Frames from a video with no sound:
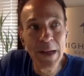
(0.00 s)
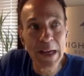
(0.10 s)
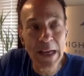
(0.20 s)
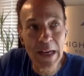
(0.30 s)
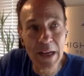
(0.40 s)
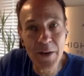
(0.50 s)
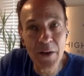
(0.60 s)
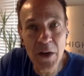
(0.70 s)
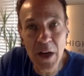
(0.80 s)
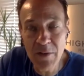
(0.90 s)

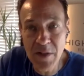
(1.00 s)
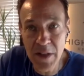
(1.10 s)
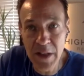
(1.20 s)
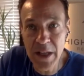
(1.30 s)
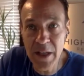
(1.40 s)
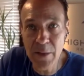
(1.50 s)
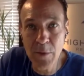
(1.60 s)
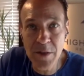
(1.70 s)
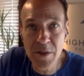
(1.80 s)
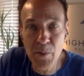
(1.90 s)
And obviously it
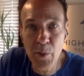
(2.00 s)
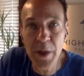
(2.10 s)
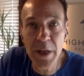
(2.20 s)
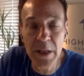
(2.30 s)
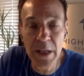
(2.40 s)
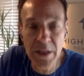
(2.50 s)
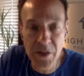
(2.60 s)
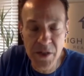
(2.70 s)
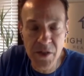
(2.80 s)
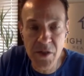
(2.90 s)
was pretty
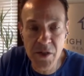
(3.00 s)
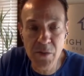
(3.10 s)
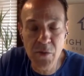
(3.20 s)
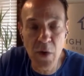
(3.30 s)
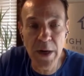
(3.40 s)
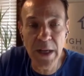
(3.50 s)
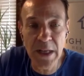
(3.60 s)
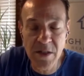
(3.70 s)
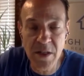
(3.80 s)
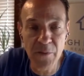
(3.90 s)
hellacious just trying to
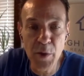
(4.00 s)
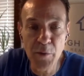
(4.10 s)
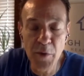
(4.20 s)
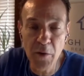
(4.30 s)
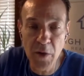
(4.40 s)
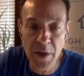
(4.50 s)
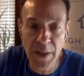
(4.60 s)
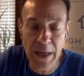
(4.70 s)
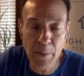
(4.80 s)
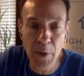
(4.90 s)
get stuff moved over to
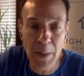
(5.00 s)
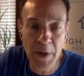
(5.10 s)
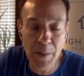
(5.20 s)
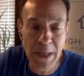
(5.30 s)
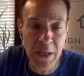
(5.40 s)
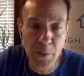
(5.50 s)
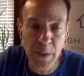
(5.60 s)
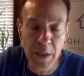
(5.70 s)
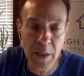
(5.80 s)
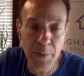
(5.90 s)
that property
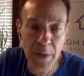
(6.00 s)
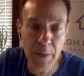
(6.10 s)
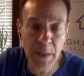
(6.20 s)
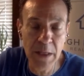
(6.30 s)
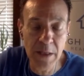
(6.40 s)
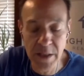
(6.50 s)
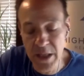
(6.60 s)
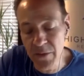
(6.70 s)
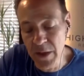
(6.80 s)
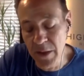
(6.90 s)
management company, because
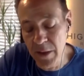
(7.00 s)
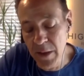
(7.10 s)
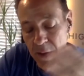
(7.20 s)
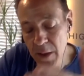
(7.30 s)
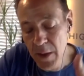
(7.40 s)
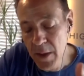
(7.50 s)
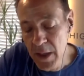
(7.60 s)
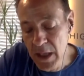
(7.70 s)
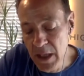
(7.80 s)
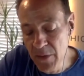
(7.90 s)
even
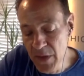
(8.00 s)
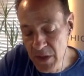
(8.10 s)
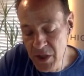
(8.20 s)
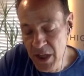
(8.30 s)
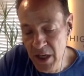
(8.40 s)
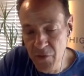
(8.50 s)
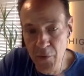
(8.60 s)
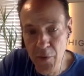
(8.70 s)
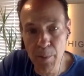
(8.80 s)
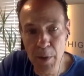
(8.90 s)
the change
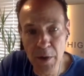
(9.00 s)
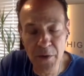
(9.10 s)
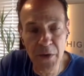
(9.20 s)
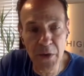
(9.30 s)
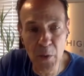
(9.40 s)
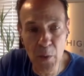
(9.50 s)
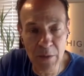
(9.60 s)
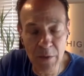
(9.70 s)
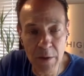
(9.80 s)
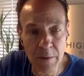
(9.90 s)
from Bert to
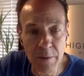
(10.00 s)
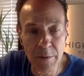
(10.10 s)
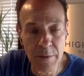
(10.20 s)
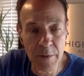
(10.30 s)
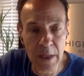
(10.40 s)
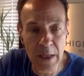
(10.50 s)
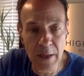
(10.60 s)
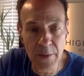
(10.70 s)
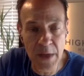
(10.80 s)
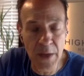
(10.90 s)
whoever
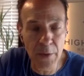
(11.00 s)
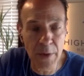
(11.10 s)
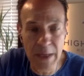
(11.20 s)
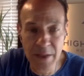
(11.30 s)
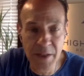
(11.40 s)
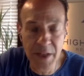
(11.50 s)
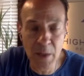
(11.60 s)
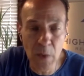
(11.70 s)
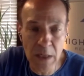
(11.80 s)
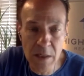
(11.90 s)
the other entity
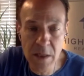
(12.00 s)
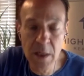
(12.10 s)
was,